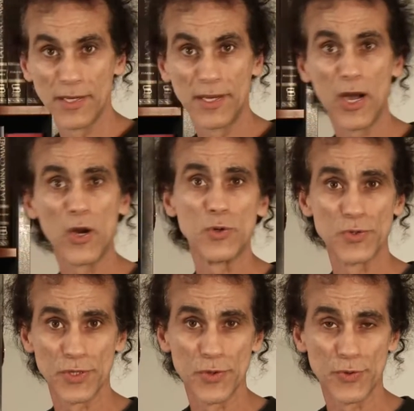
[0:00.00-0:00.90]

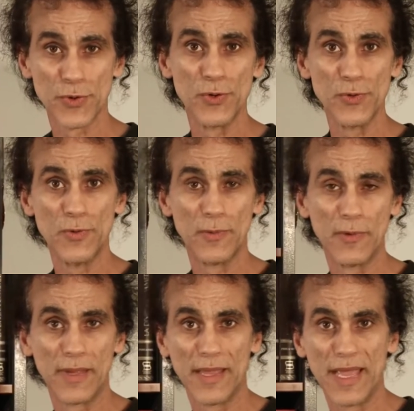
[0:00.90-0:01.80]
goes through
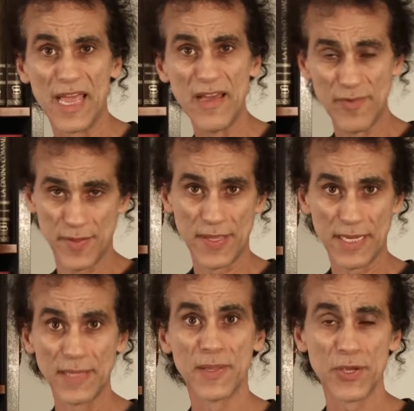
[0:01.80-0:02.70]

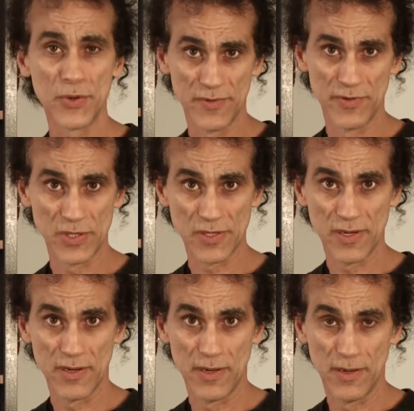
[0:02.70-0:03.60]
everything in the universe,
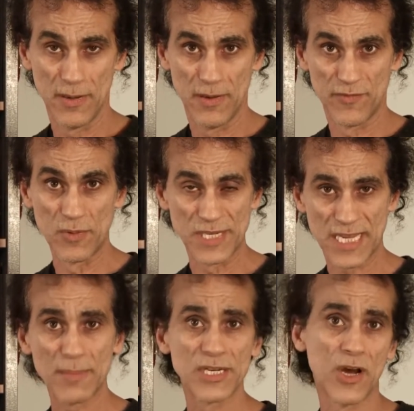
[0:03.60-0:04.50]
from
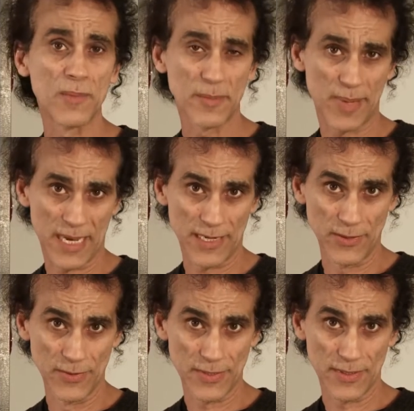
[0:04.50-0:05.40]
subatomic
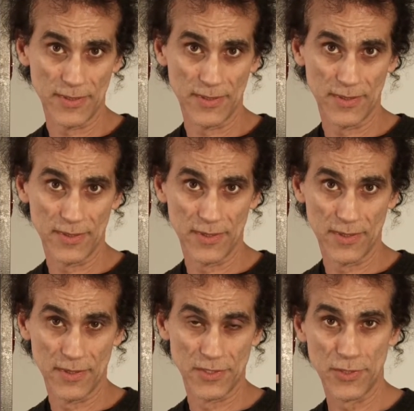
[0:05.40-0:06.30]
particles
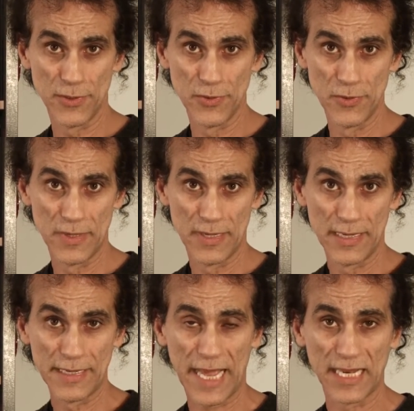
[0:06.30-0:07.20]
to
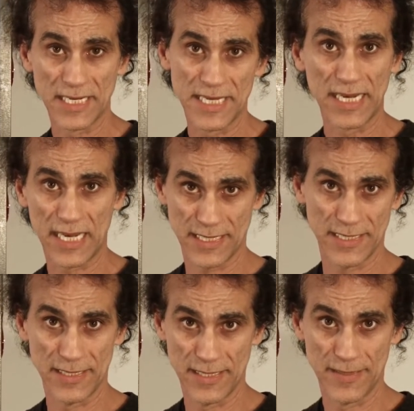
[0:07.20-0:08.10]
galaxy
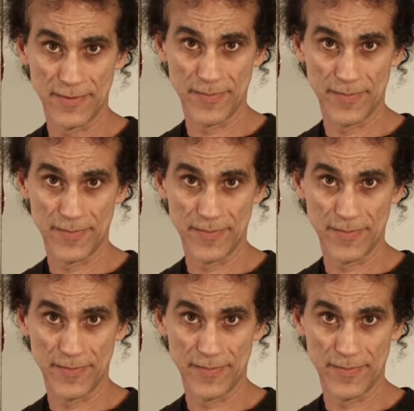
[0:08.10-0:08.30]
clusters.